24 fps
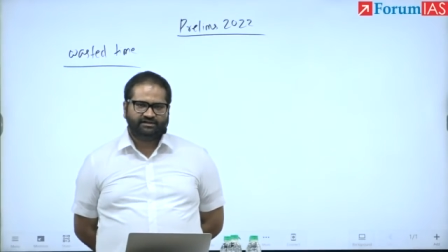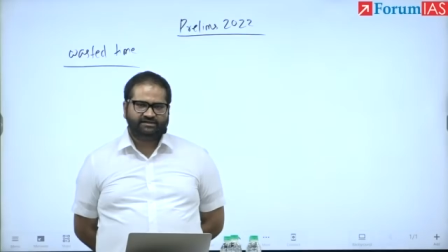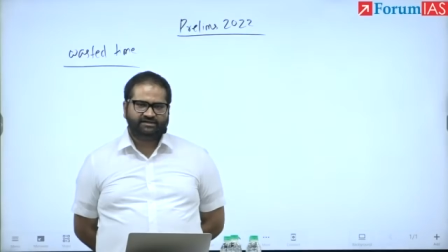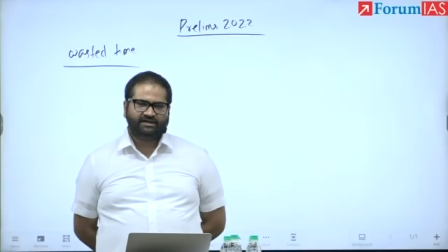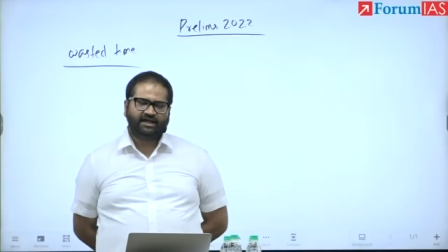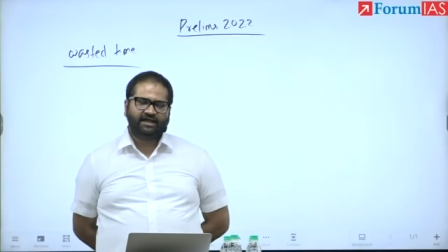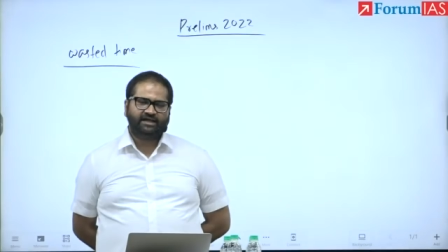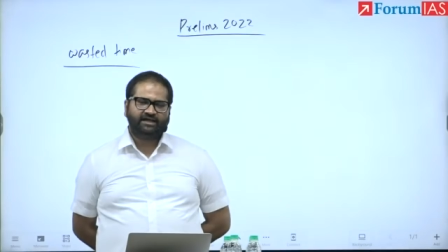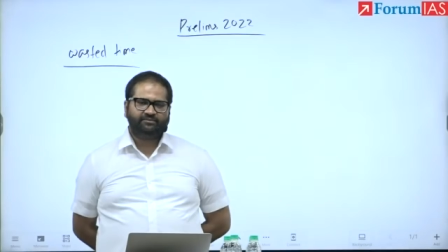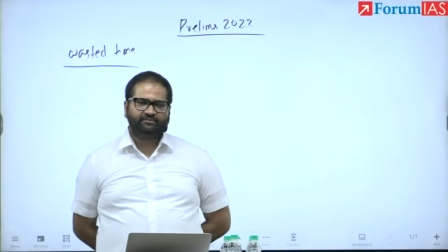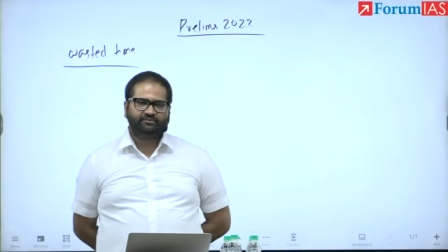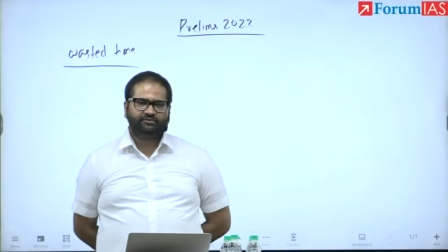
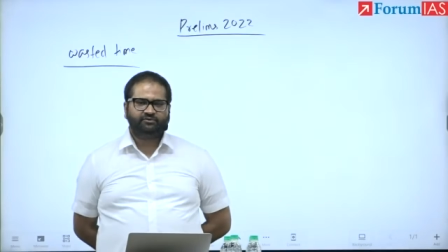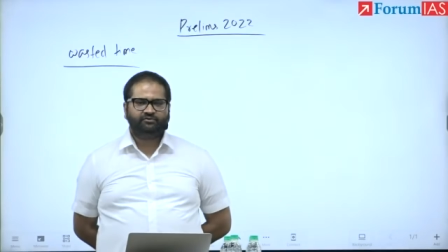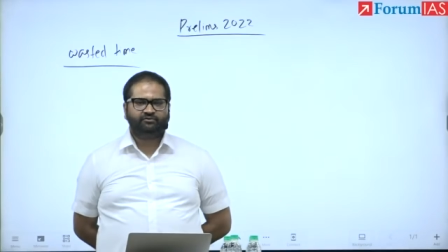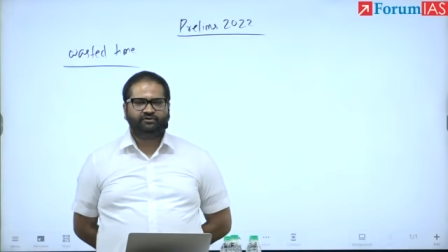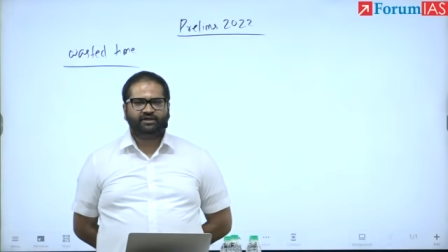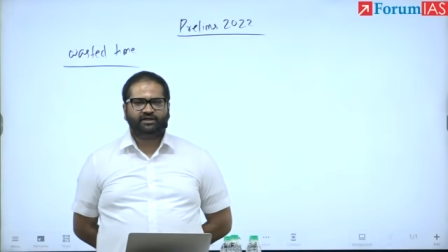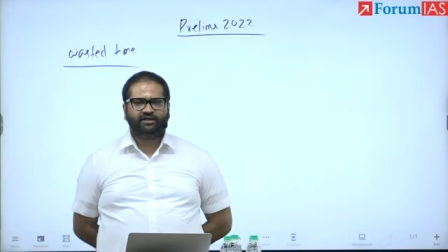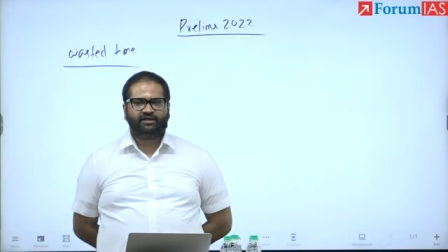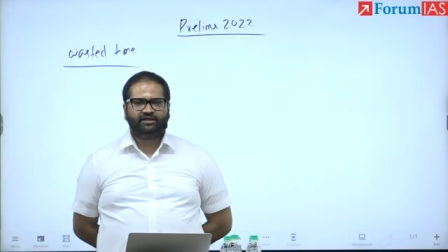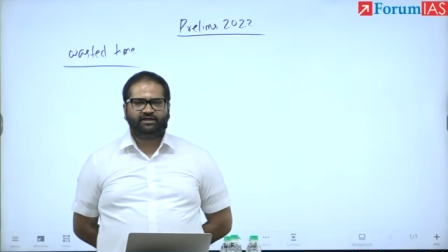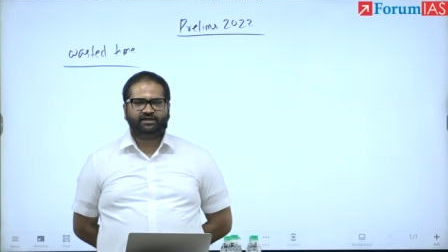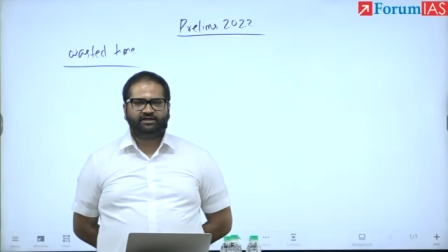Time
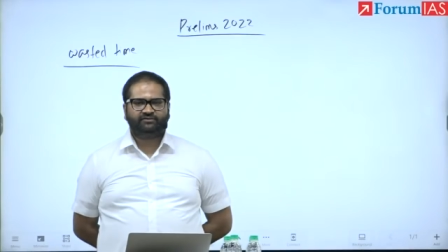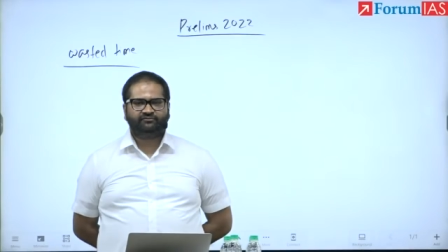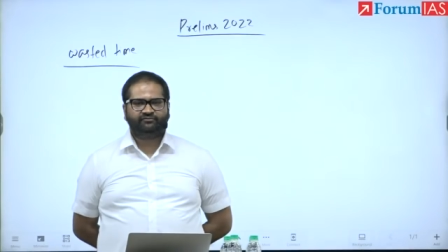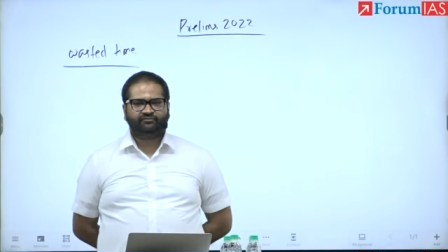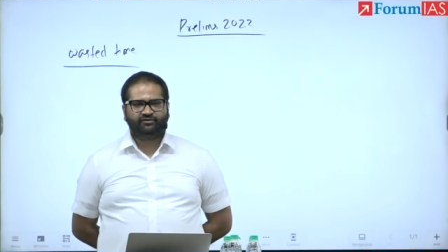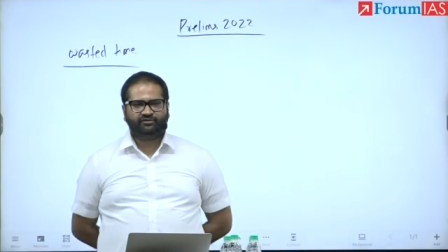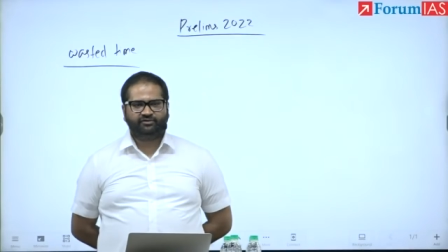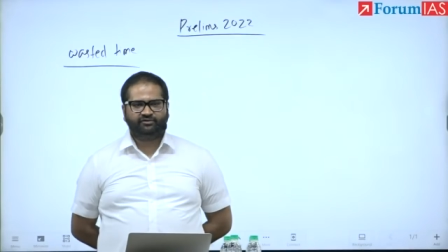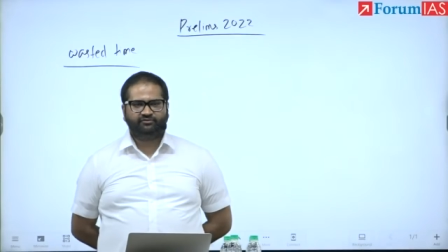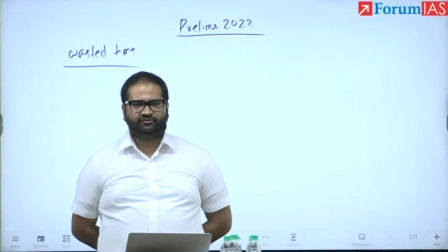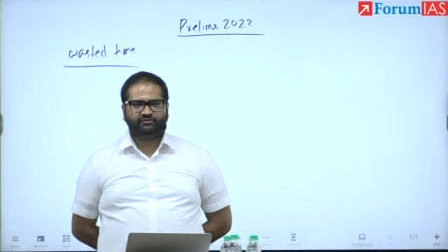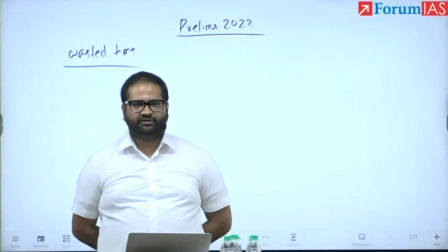today
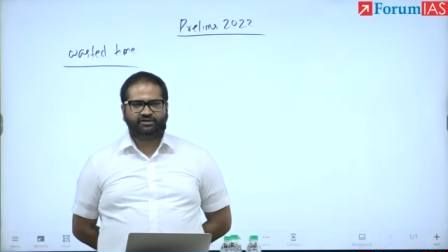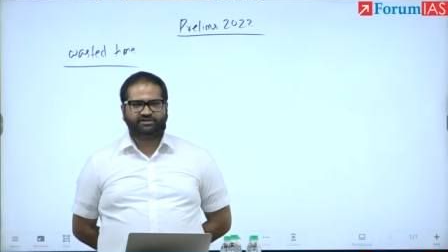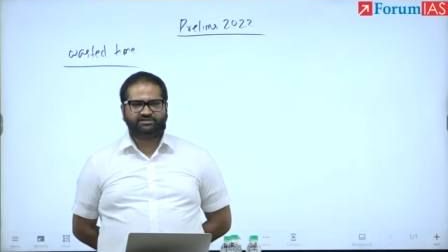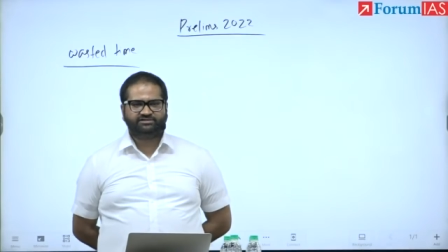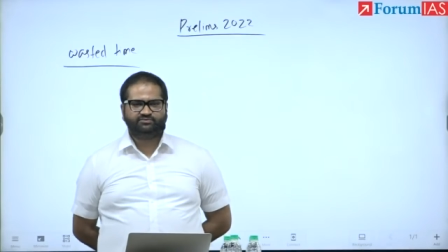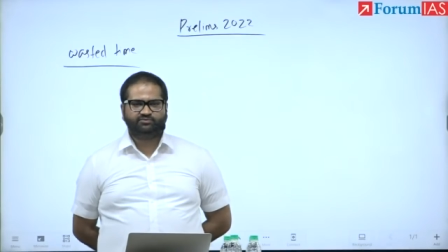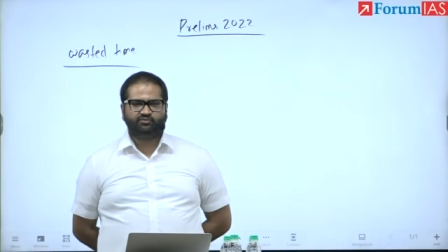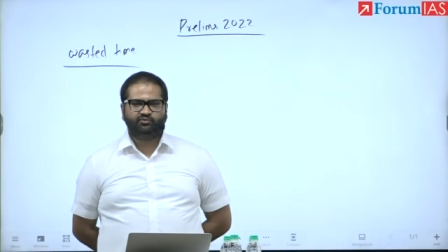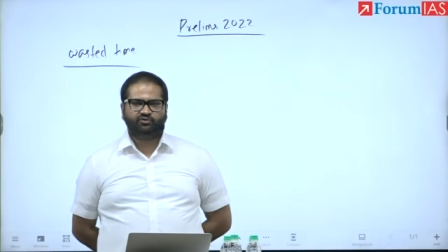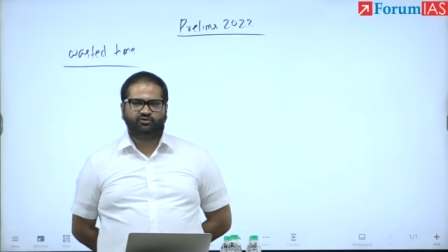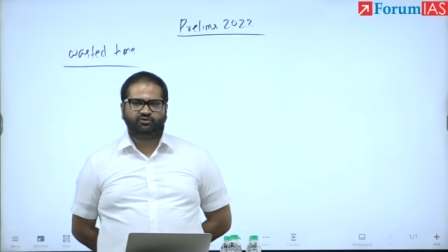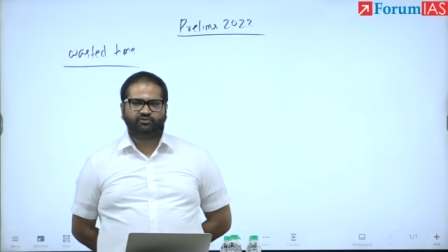for you is
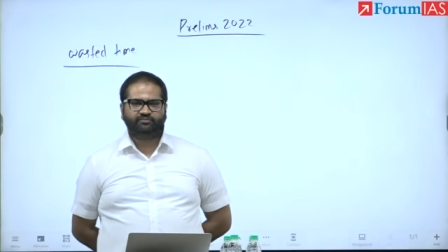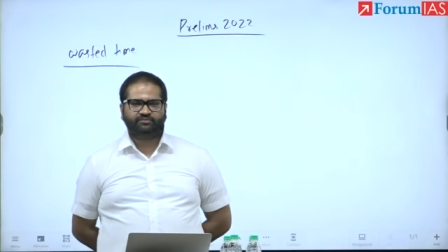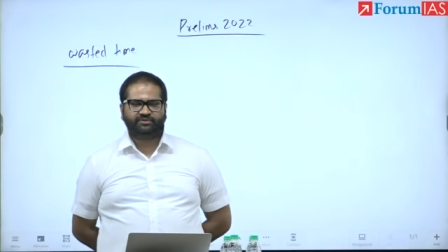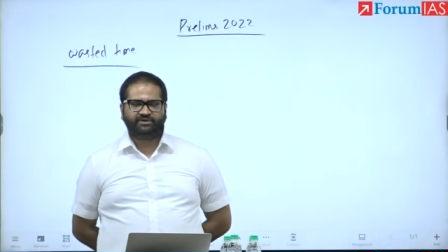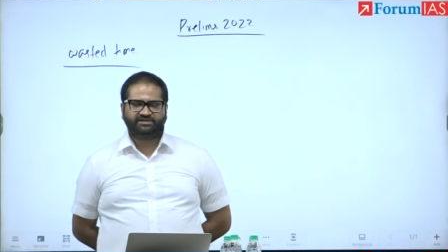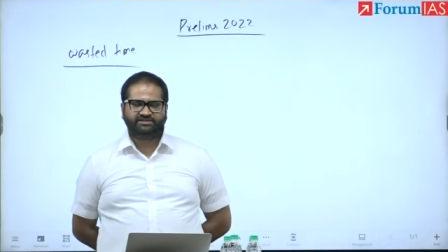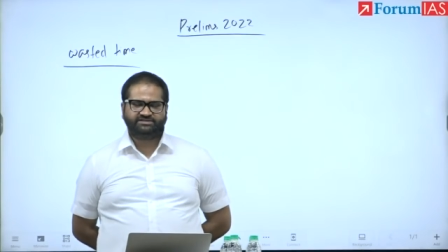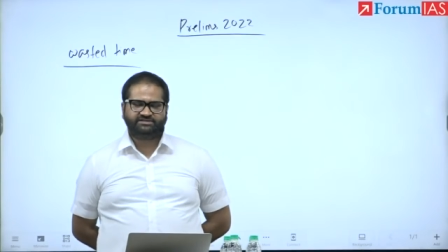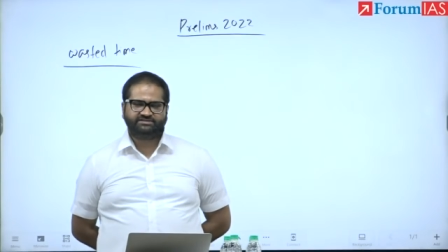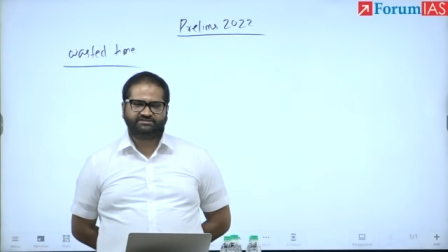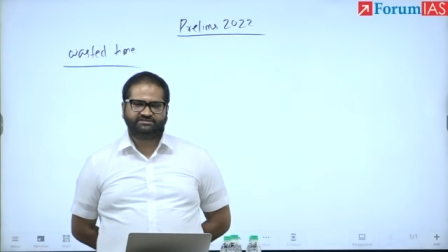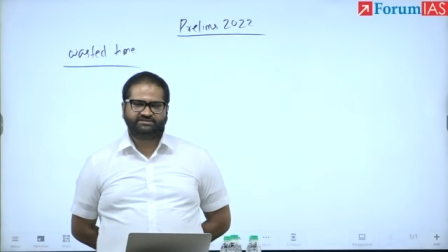more
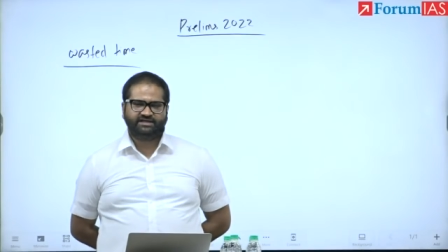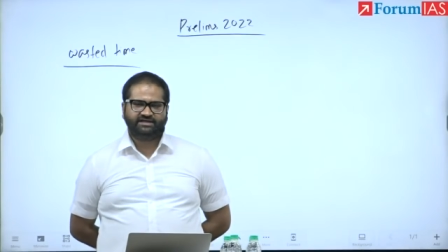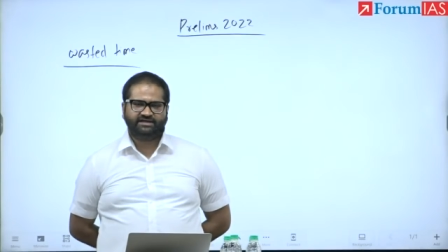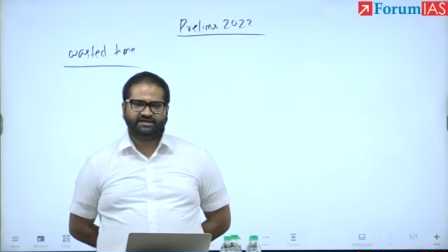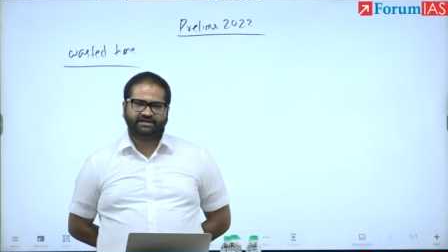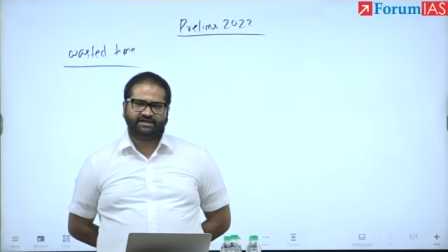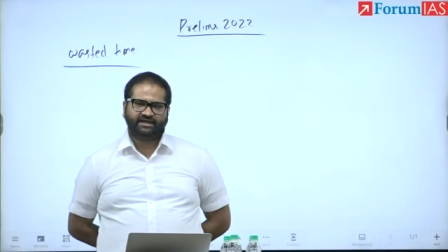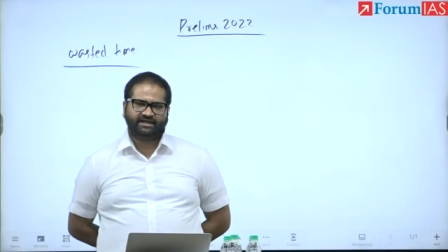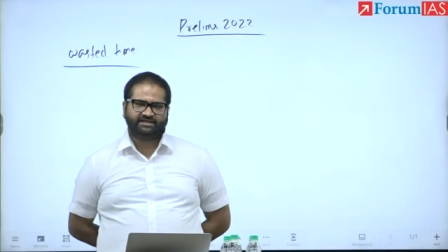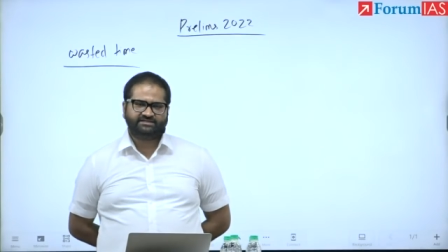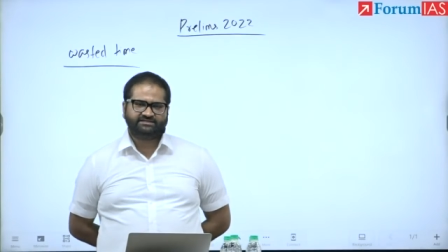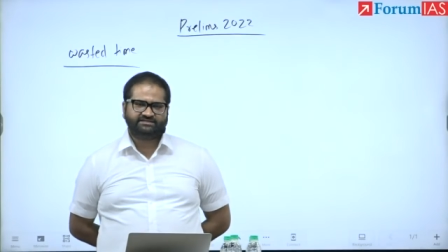precious than
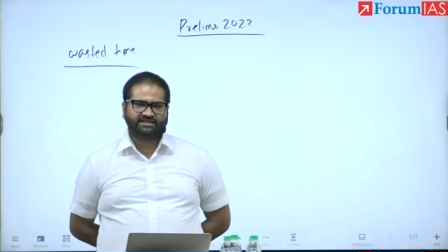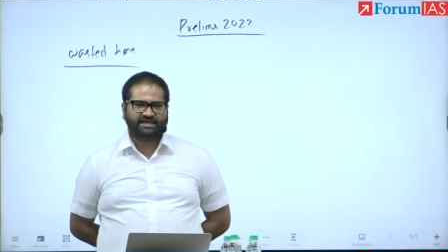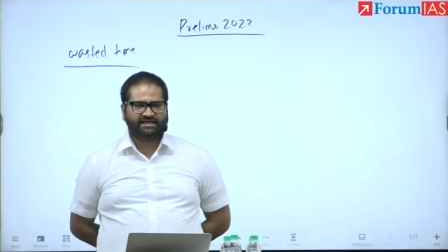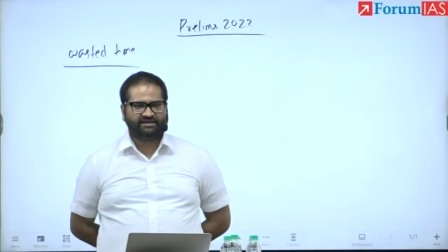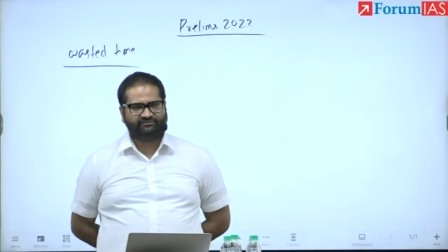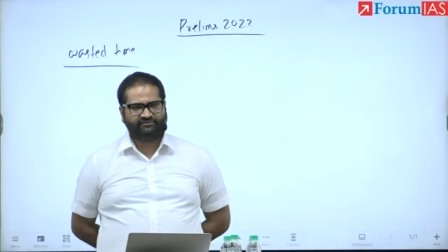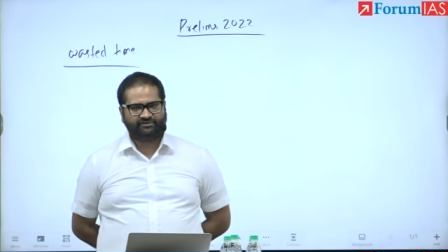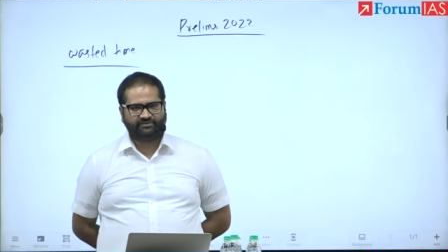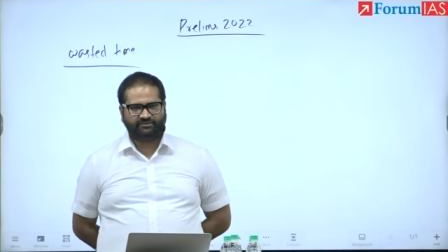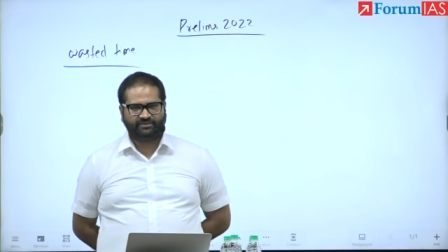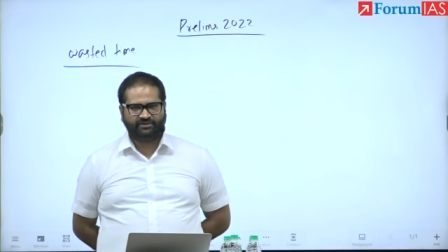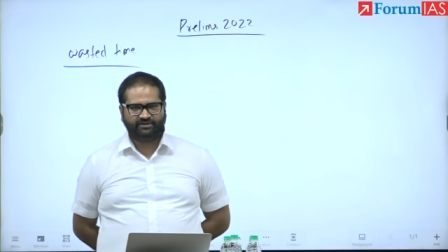it has
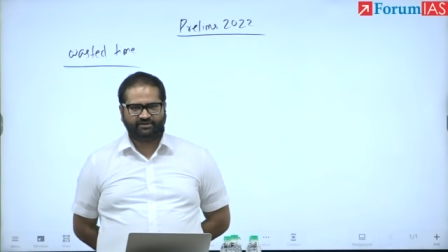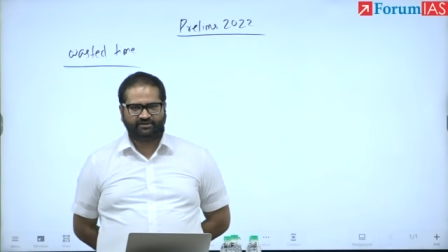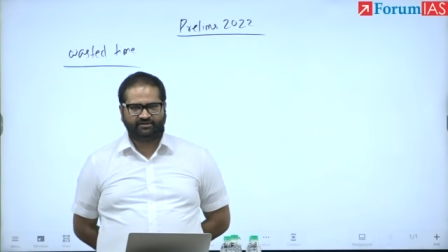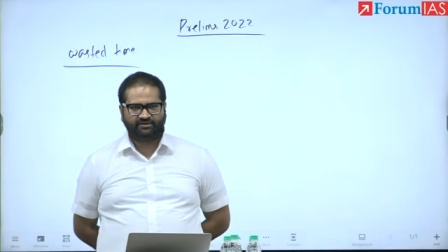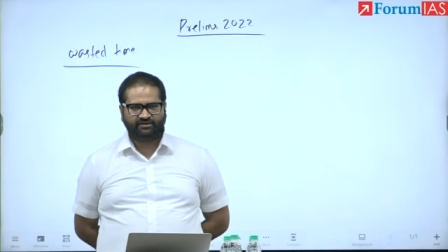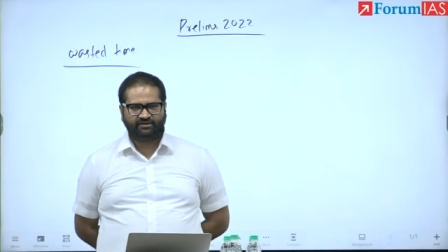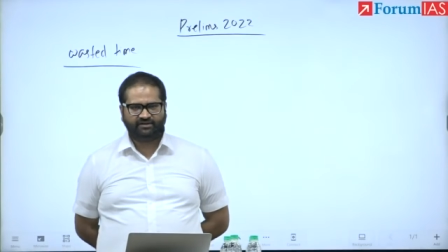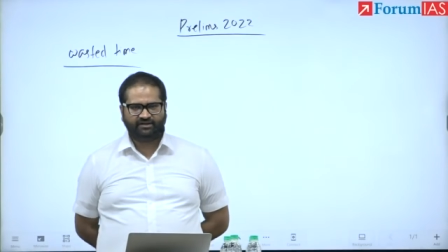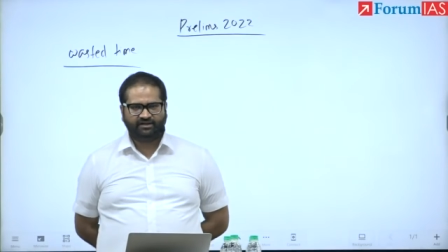ever been.